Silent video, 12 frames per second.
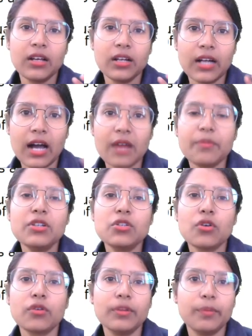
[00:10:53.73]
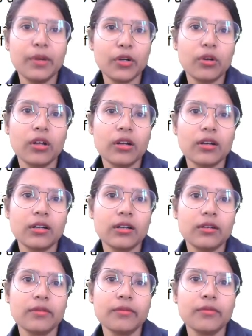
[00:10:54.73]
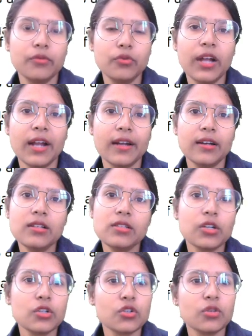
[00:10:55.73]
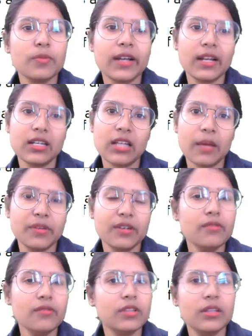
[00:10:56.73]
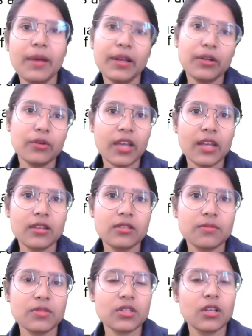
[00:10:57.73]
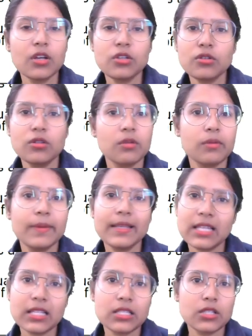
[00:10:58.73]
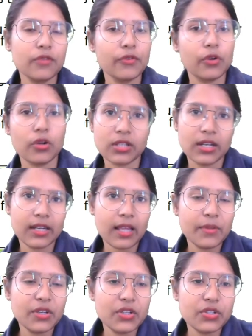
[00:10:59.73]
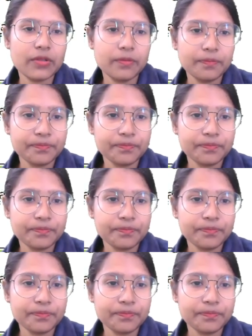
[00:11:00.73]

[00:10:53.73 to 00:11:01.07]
garments of the particular food handlers should be contaminated with the microorganisms, so there will be chances of cross contamination.